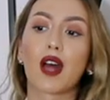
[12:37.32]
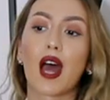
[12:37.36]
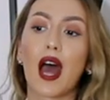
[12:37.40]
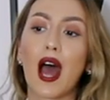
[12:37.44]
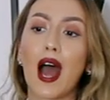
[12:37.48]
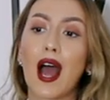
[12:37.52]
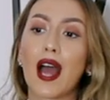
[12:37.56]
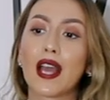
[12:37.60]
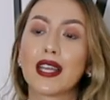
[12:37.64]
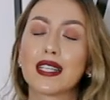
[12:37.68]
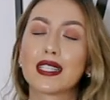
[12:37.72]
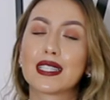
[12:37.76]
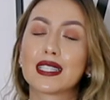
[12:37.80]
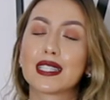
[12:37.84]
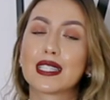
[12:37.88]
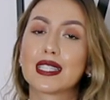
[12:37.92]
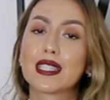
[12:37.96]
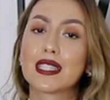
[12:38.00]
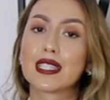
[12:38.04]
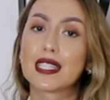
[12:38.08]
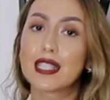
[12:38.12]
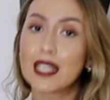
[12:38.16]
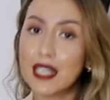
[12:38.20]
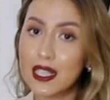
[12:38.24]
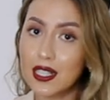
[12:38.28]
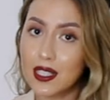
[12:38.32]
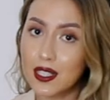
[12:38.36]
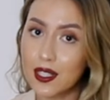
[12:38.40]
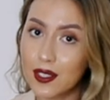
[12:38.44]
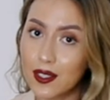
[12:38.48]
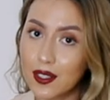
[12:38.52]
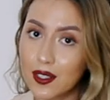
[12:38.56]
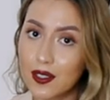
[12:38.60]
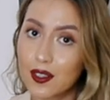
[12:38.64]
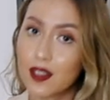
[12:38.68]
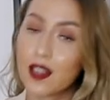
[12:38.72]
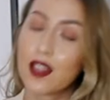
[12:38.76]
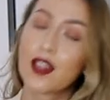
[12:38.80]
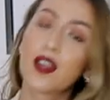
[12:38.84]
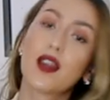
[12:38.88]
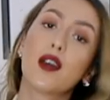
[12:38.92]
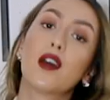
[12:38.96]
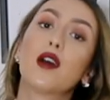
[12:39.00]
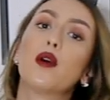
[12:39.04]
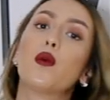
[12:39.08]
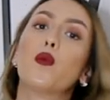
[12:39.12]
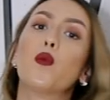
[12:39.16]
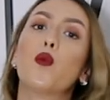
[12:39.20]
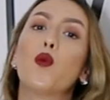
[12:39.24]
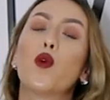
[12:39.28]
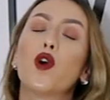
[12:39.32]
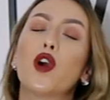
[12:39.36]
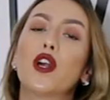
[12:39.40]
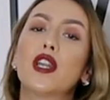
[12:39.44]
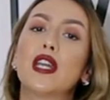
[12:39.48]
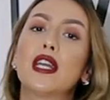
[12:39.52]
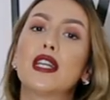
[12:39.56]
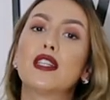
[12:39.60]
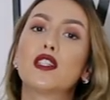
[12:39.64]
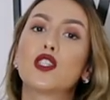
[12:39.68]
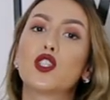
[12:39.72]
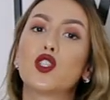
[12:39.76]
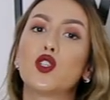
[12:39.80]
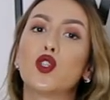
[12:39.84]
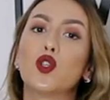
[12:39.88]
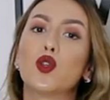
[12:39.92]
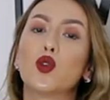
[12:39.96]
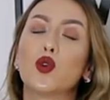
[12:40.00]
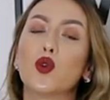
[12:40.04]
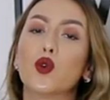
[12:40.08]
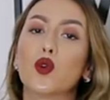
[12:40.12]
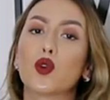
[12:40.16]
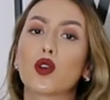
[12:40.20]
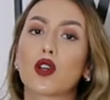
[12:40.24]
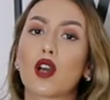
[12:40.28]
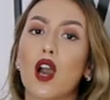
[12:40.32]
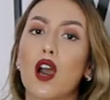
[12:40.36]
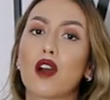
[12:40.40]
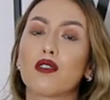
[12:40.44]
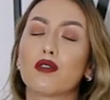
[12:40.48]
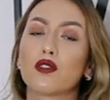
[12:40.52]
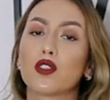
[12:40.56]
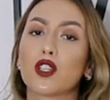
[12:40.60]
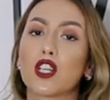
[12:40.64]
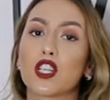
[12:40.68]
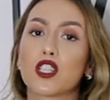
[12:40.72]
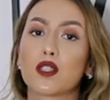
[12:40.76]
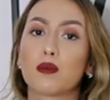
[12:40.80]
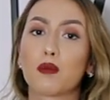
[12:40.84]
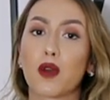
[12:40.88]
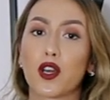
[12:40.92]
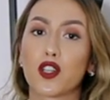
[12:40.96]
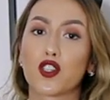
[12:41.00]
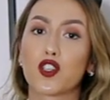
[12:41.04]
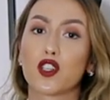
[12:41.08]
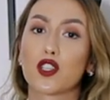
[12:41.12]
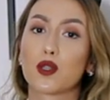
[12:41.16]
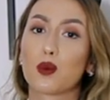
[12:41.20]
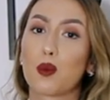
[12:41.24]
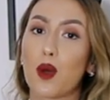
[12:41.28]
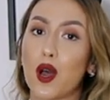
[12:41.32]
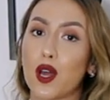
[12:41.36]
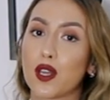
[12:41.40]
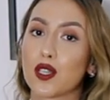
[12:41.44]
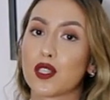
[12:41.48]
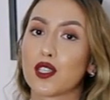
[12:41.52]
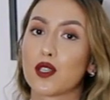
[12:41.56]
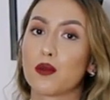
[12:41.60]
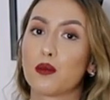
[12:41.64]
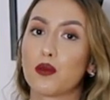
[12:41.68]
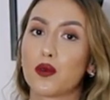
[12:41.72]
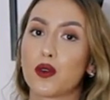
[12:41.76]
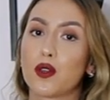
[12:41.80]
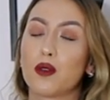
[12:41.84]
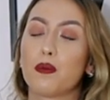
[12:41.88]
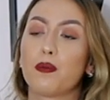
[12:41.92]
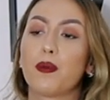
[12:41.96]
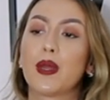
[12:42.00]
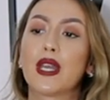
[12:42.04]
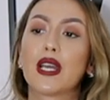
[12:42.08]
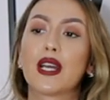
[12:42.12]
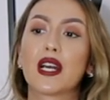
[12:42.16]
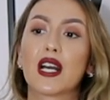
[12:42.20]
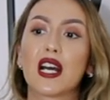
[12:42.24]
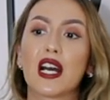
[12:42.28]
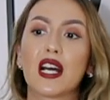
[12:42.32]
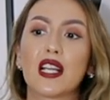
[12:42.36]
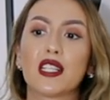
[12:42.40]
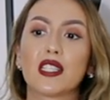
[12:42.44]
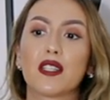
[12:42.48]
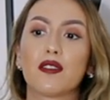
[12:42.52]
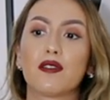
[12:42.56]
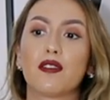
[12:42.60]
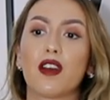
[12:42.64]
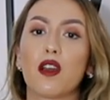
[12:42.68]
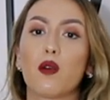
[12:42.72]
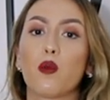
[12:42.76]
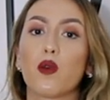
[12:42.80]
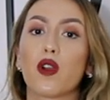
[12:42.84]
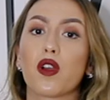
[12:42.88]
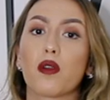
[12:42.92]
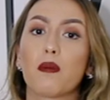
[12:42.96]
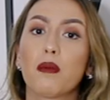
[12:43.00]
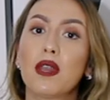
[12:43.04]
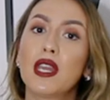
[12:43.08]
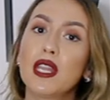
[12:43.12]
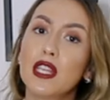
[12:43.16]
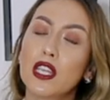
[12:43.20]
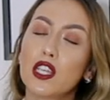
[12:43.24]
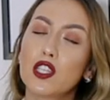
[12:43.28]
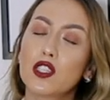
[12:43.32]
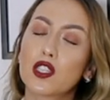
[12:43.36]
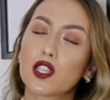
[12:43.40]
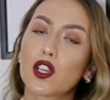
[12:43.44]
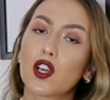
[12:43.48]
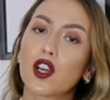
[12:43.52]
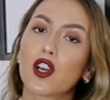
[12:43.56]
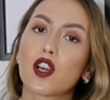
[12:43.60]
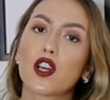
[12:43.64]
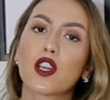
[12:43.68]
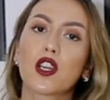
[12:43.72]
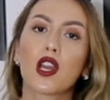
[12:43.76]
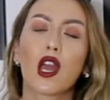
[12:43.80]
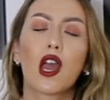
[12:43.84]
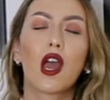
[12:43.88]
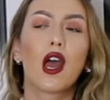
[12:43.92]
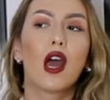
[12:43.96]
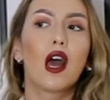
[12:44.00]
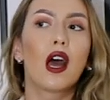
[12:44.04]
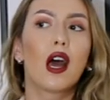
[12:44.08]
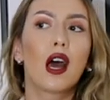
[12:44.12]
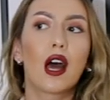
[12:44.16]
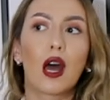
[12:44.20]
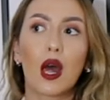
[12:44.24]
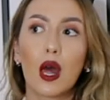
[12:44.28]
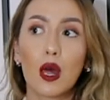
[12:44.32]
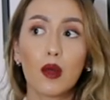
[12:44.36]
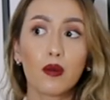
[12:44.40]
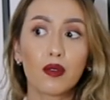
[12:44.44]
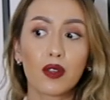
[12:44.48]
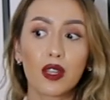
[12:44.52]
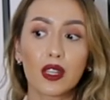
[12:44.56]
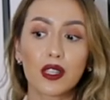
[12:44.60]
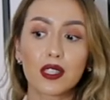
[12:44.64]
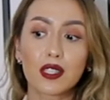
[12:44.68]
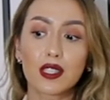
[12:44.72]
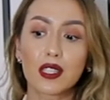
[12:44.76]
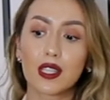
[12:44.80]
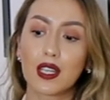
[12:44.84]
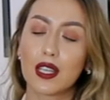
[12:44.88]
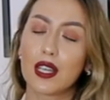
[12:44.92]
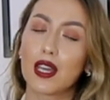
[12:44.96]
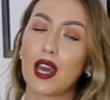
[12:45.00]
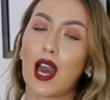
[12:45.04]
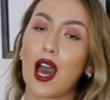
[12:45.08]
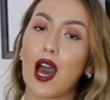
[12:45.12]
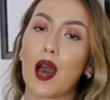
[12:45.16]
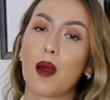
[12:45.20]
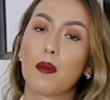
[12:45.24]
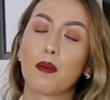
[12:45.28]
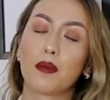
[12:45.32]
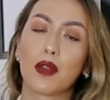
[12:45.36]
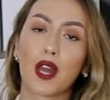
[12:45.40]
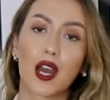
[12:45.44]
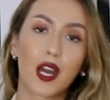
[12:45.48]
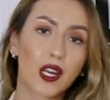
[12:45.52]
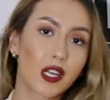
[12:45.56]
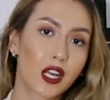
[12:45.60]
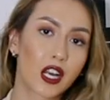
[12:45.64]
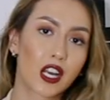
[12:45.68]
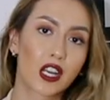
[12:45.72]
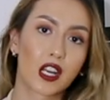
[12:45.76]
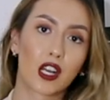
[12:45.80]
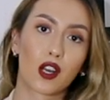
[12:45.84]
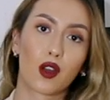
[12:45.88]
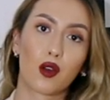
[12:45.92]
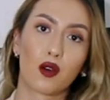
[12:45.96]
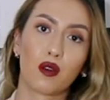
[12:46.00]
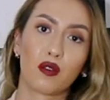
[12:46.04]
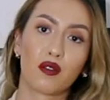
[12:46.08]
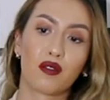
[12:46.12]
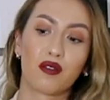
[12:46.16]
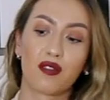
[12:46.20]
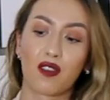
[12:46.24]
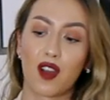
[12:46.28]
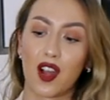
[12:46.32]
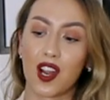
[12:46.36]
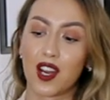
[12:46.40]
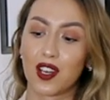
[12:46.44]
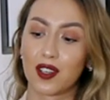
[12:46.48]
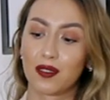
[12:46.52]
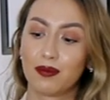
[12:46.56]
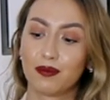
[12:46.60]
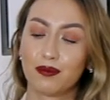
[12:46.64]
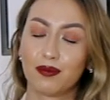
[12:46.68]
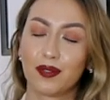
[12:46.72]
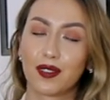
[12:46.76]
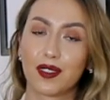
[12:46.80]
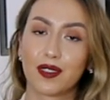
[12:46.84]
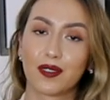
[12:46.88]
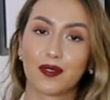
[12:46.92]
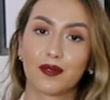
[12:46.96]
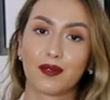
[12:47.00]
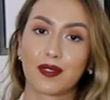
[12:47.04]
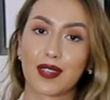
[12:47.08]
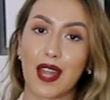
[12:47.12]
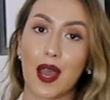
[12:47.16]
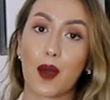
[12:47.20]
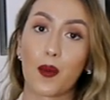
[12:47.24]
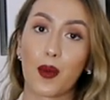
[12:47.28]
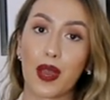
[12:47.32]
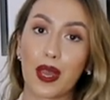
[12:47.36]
I still wanted to cover as much as possible because if I wear mini skirt, obviously I'm not gonna go far that